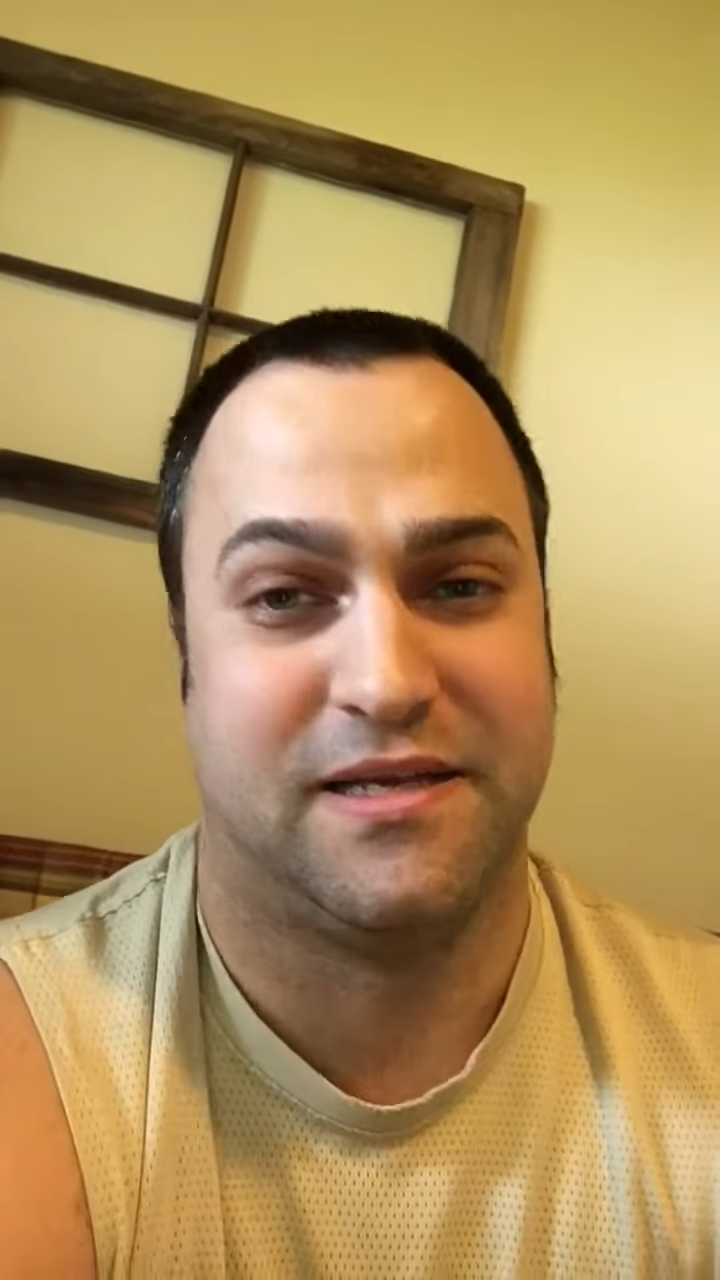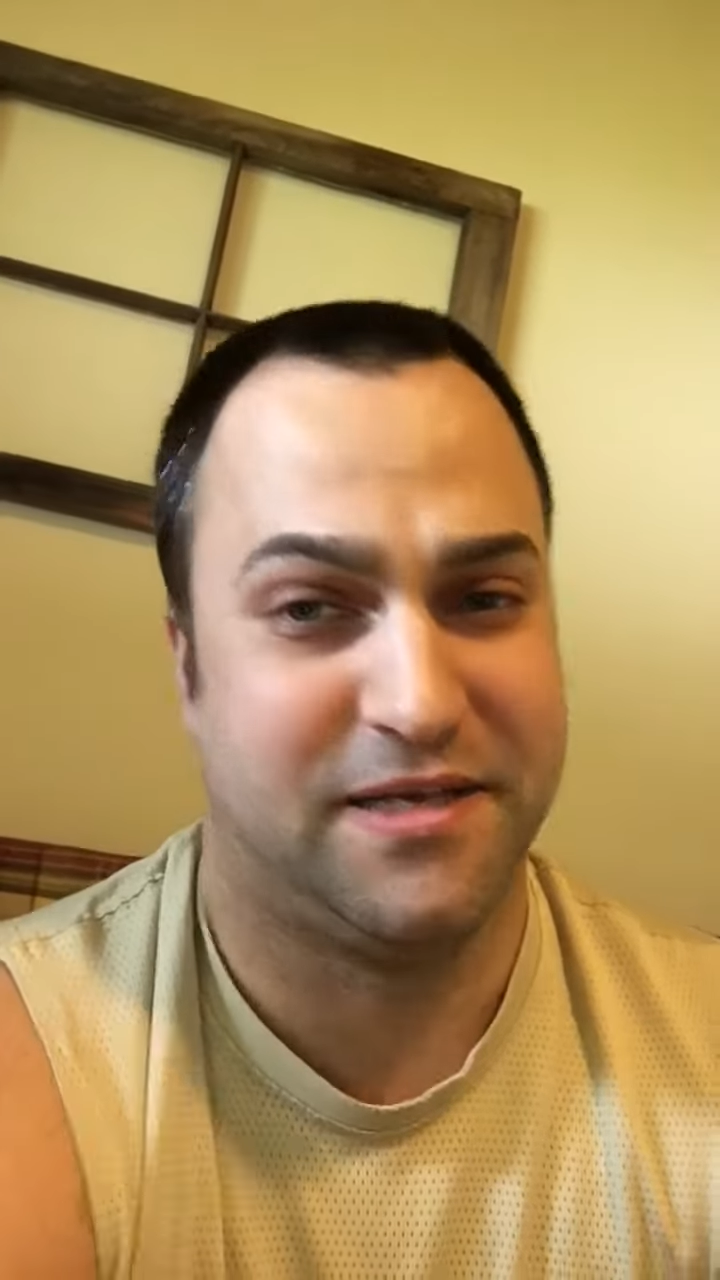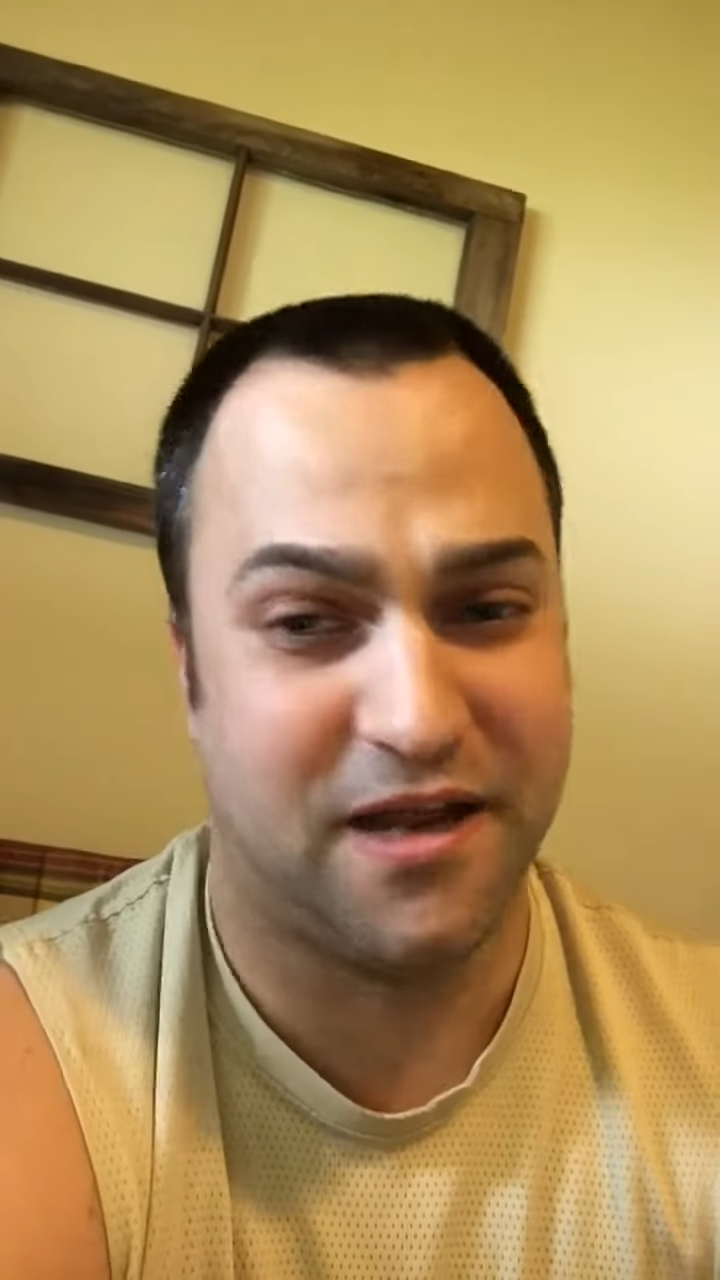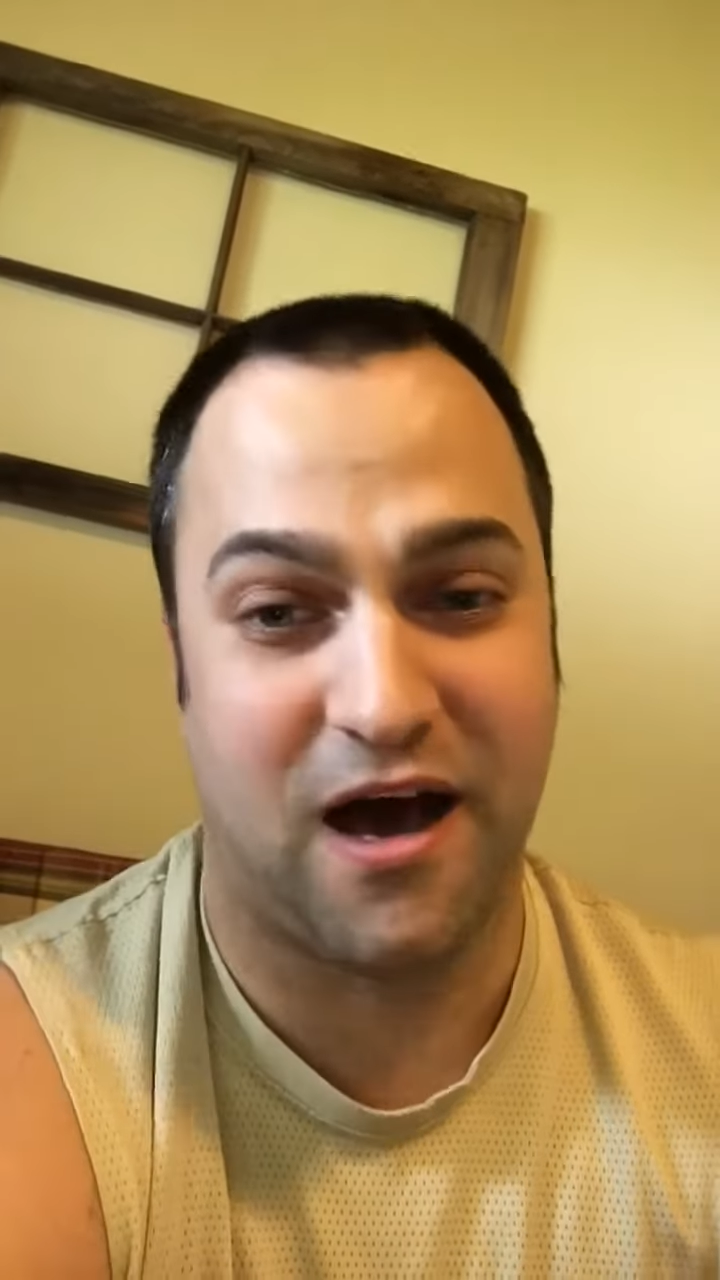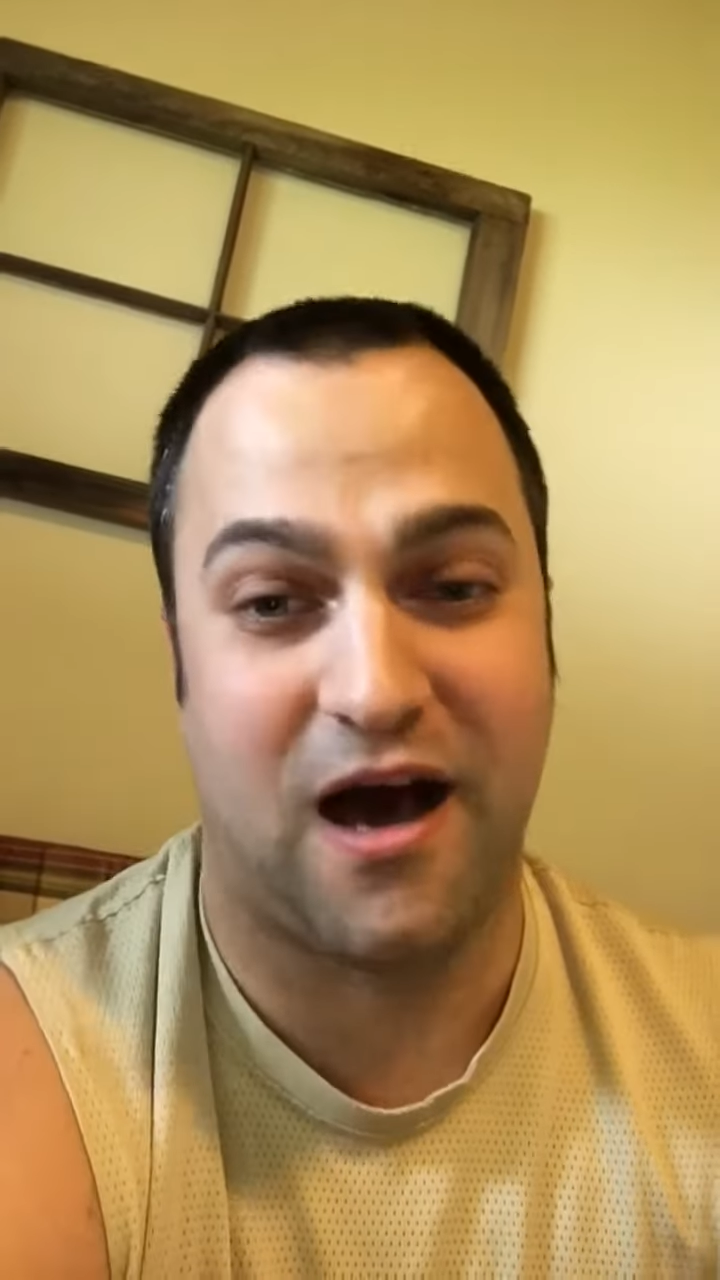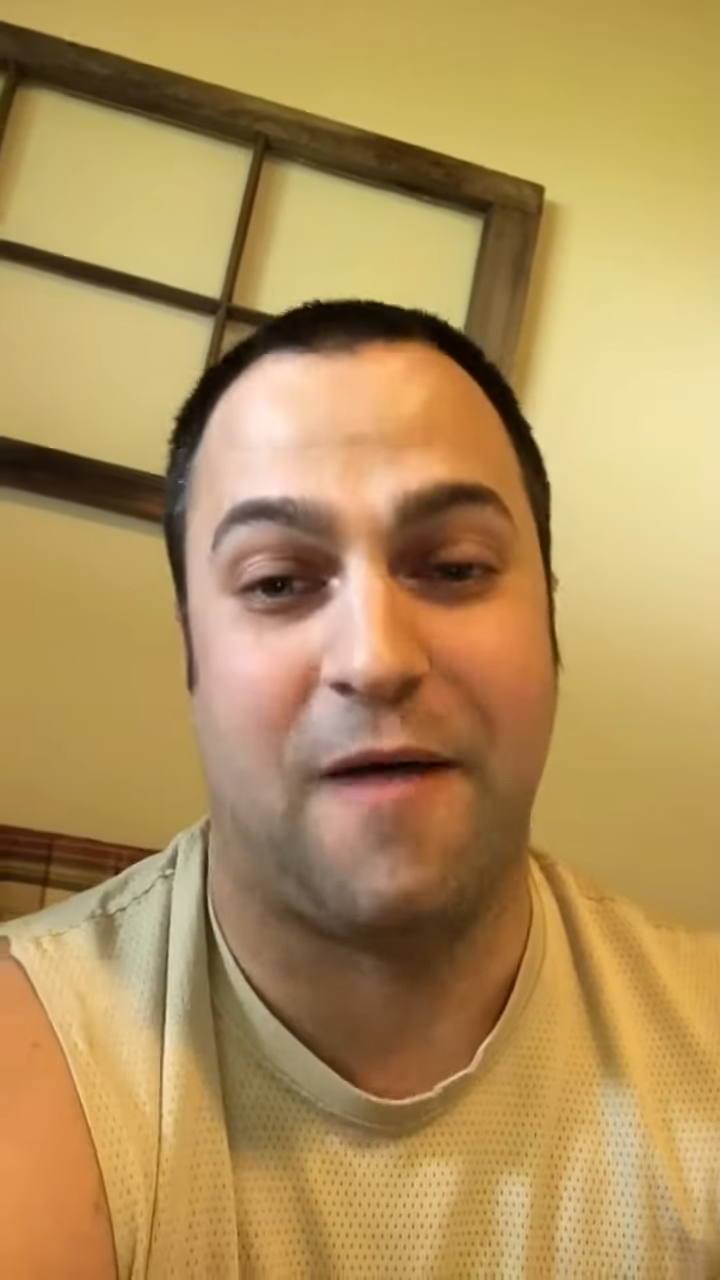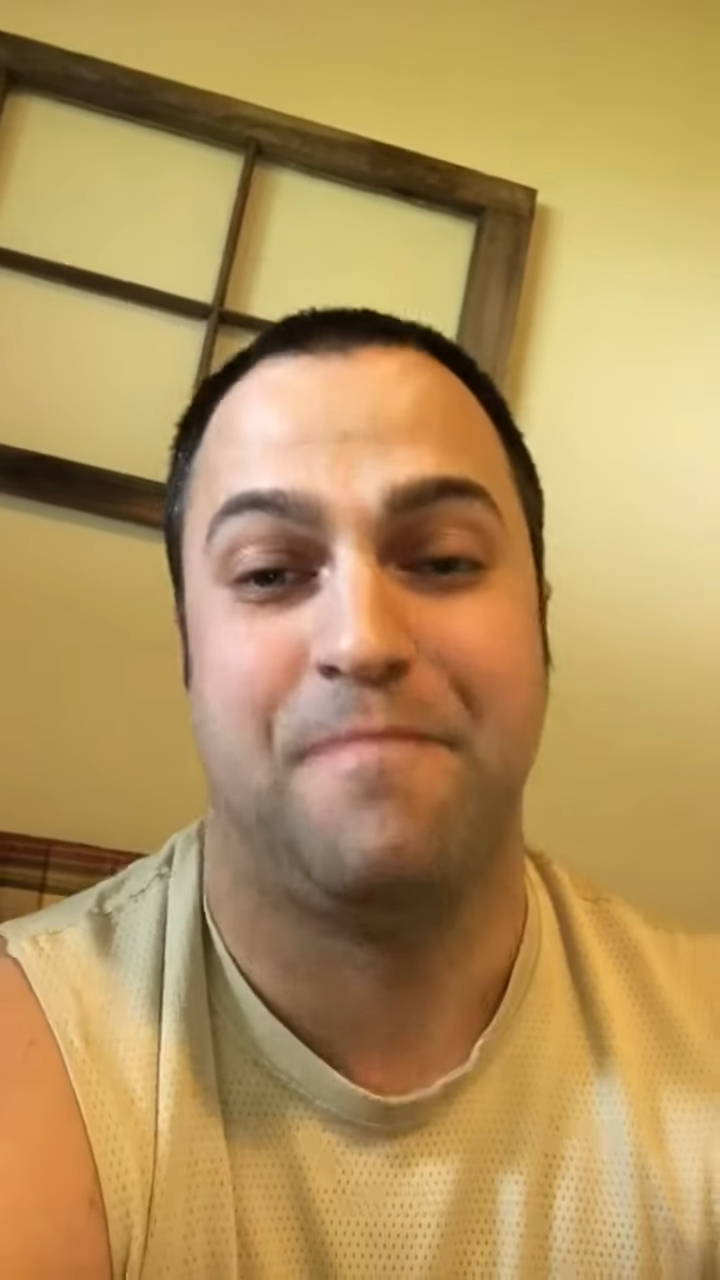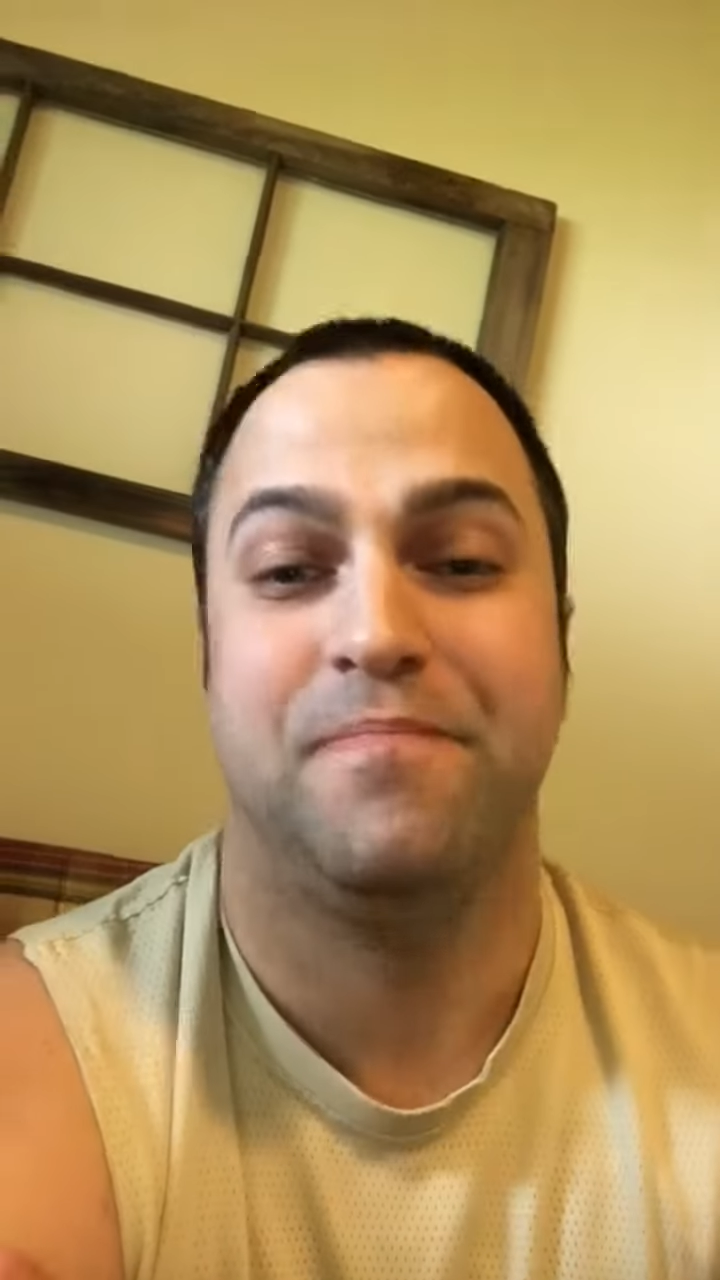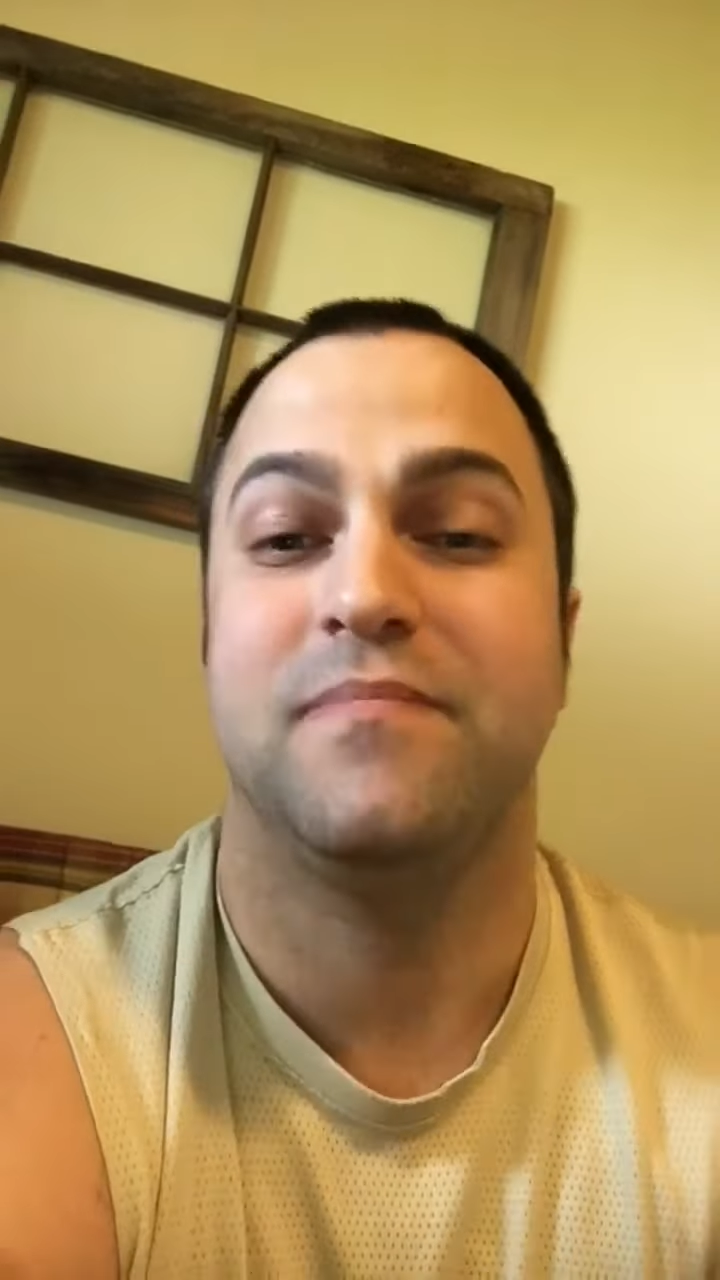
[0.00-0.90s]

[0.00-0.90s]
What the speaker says: Nah.